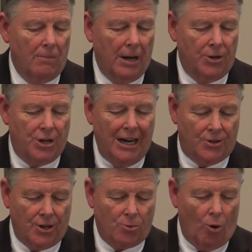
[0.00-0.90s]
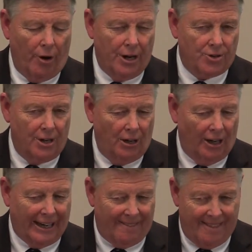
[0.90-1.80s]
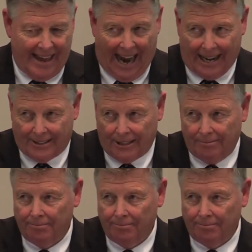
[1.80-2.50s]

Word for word: Jesus wanted us to look at that.